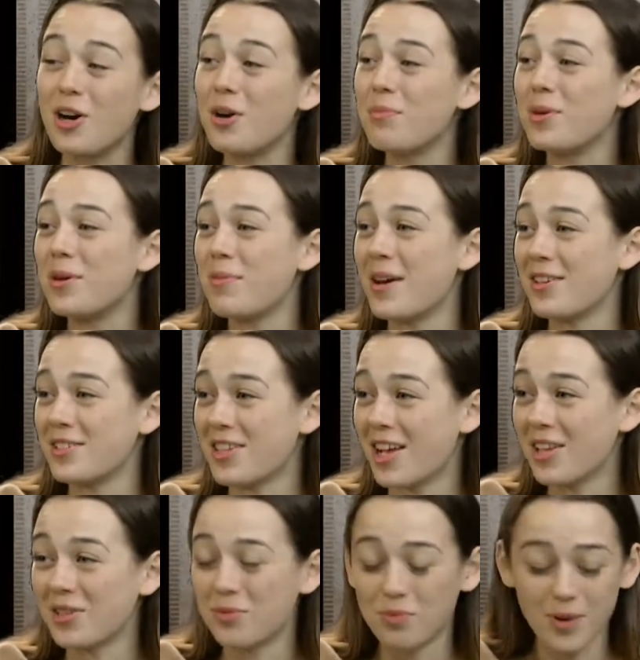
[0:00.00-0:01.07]
me about
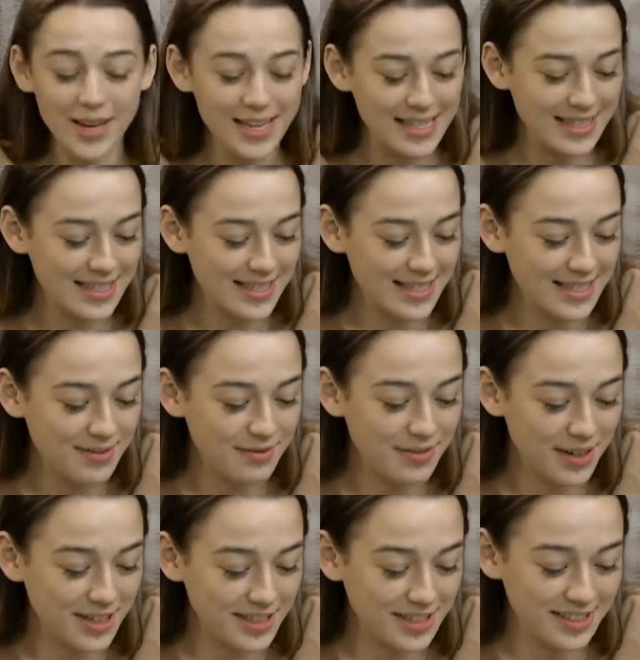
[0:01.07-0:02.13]
solid waste
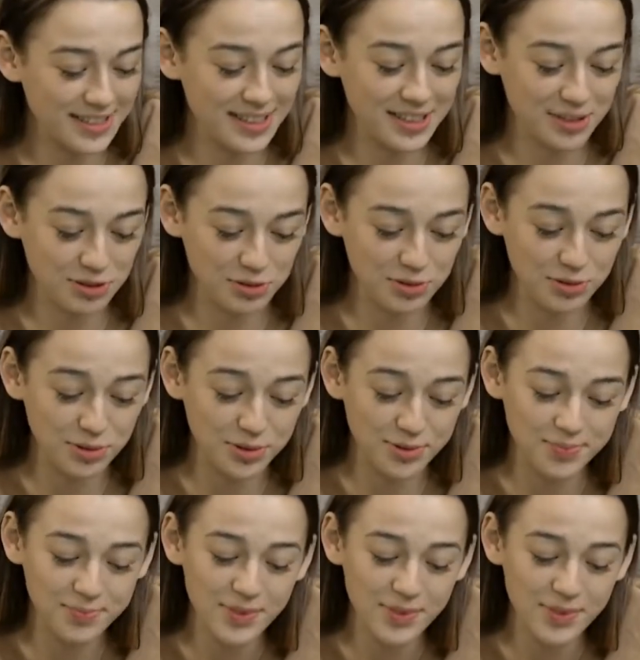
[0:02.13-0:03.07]
fund in school.